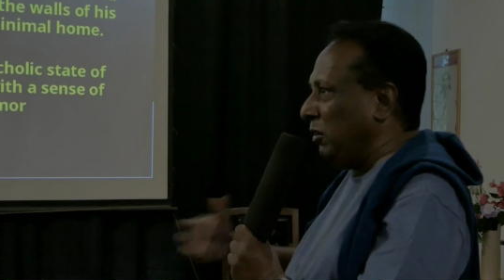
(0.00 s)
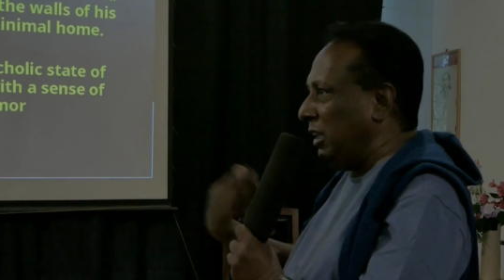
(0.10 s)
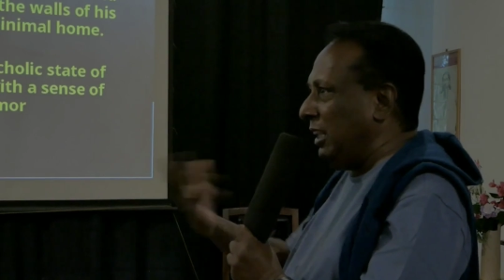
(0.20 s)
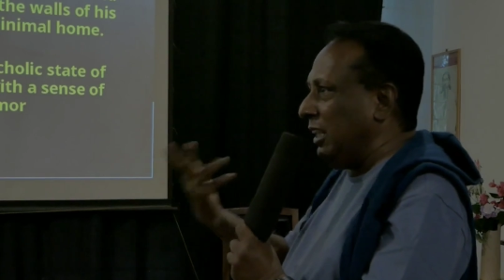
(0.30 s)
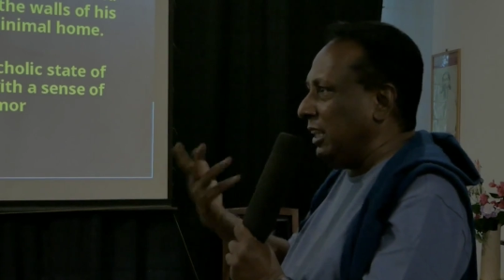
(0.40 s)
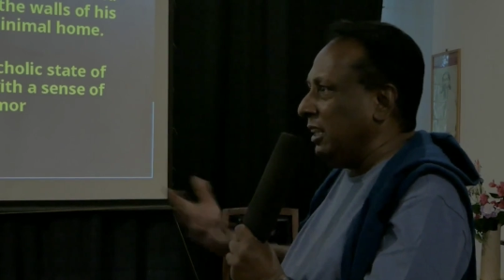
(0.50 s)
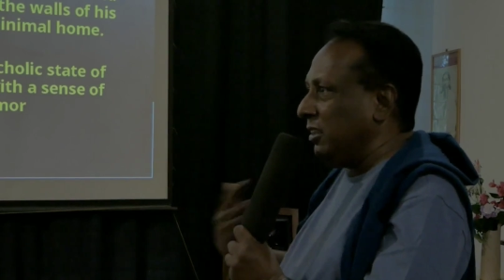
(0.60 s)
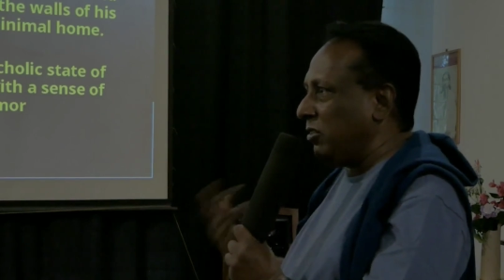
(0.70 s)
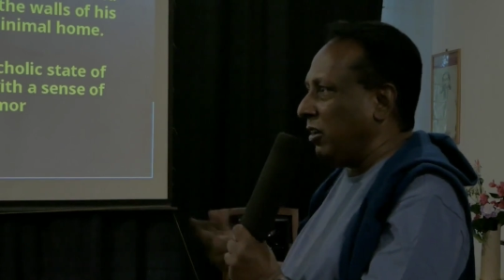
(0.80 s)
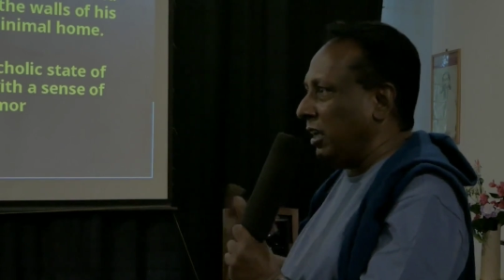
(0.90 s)
only,
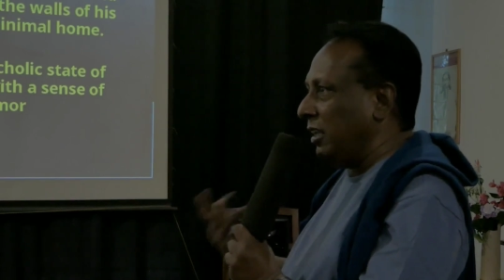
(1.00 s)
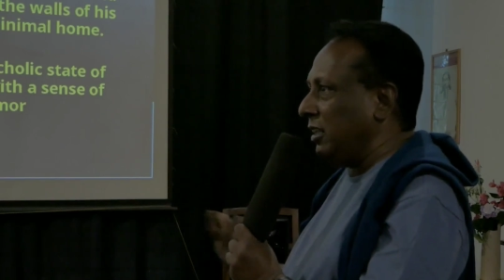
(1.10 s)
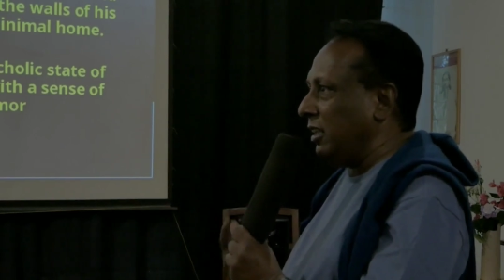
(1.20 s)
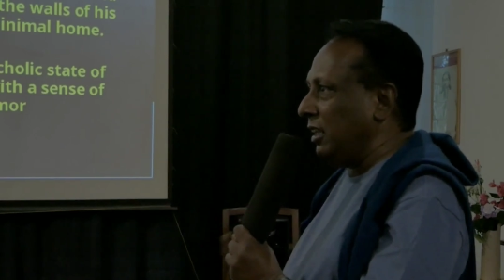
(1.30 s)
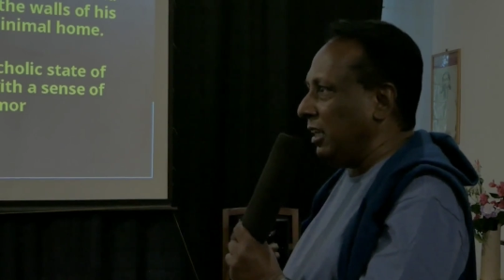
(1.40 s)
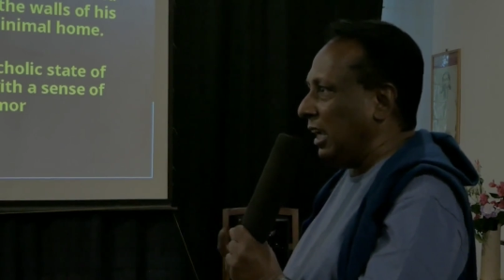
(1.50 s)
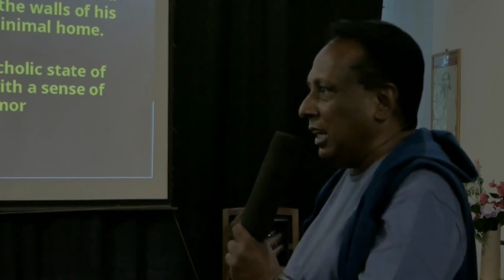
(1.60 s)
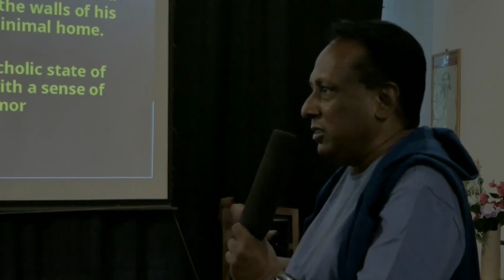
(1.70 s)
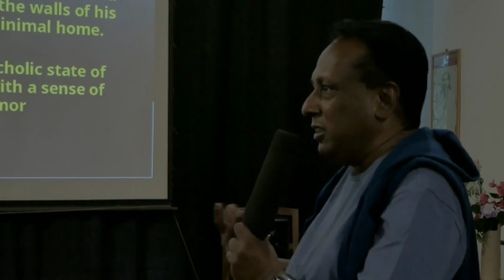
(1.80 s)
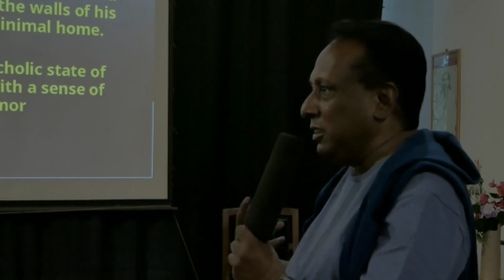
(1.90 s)
he
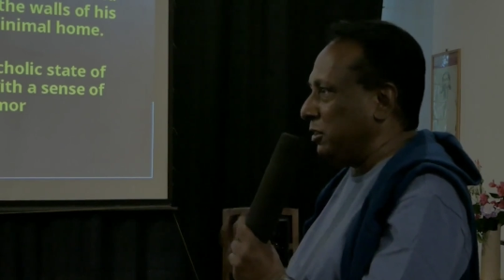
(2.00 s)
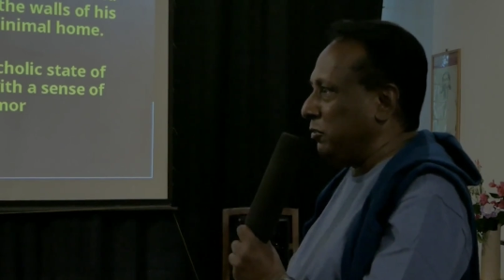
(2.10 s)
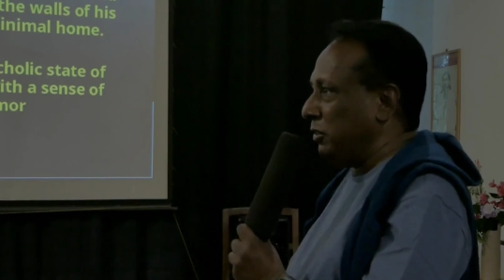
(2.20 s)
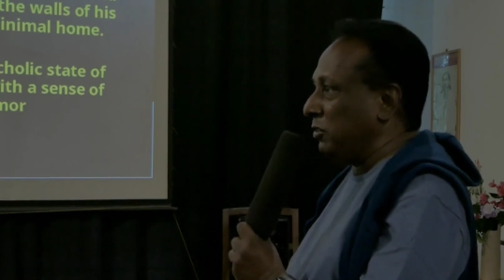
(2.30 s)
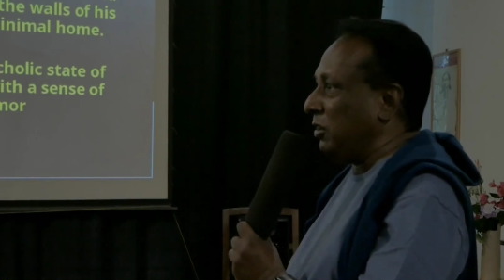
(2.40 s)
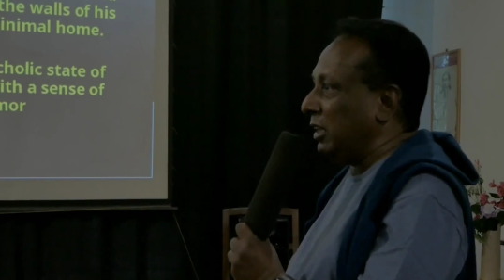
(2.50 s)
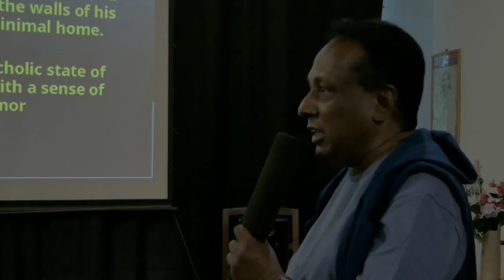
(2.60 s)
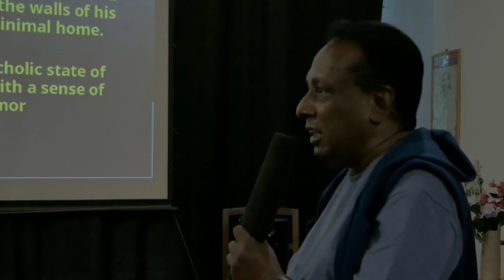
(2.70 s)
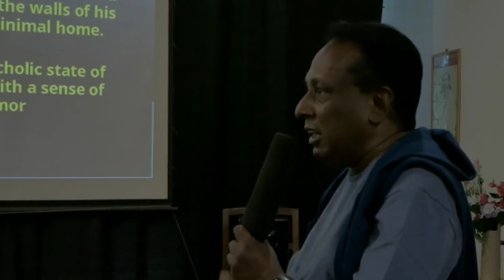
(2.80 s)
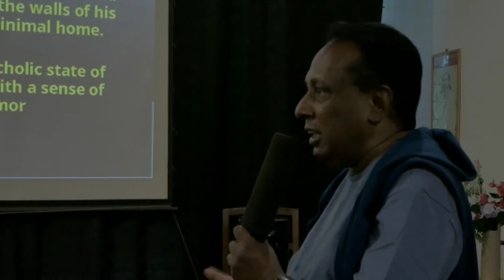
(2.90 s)
acts as if he's
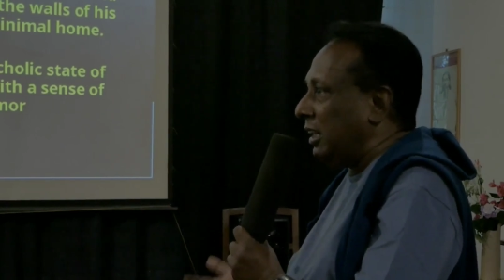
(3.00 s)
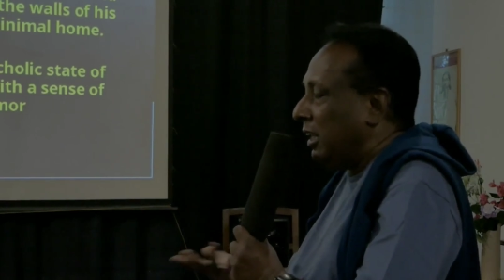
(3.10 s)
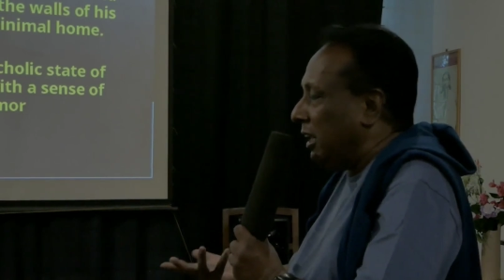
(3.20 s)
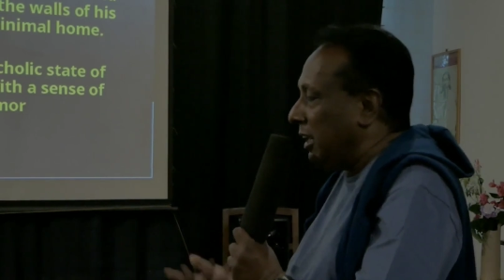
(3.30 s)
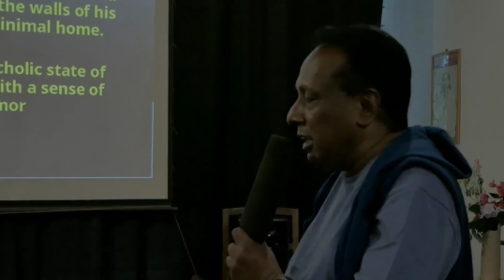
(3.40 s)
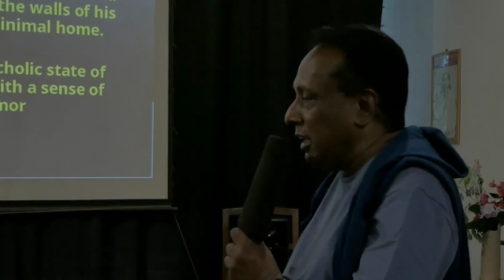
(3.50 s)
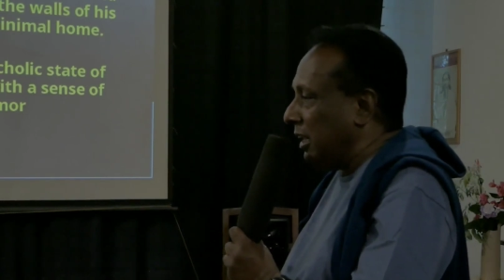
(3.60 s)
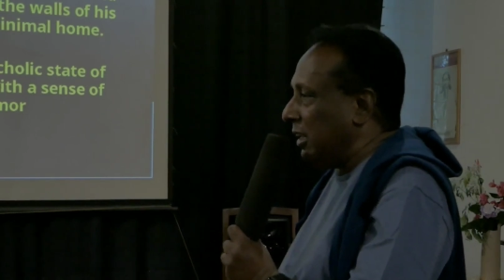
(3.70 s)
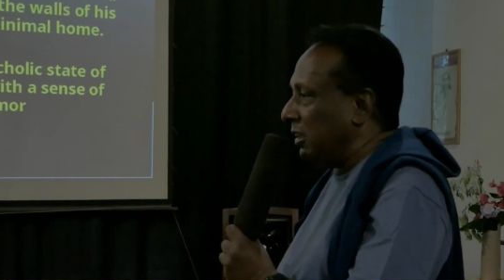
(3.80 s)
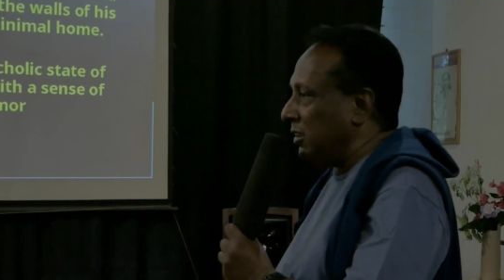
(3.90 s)
writing.
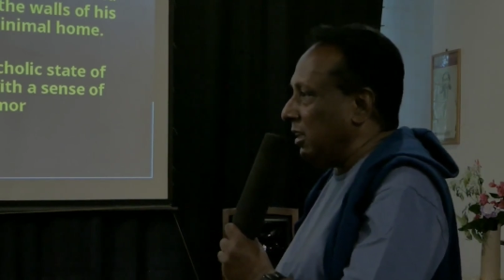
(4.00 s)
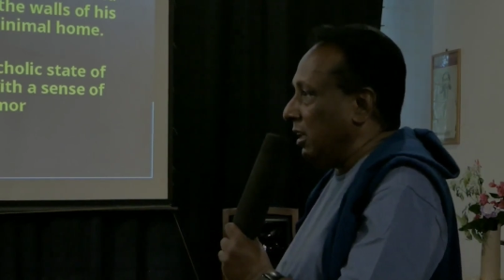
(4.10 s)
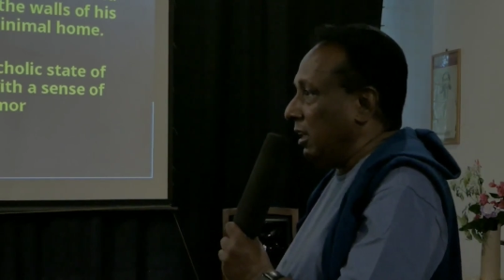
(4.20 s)
It does.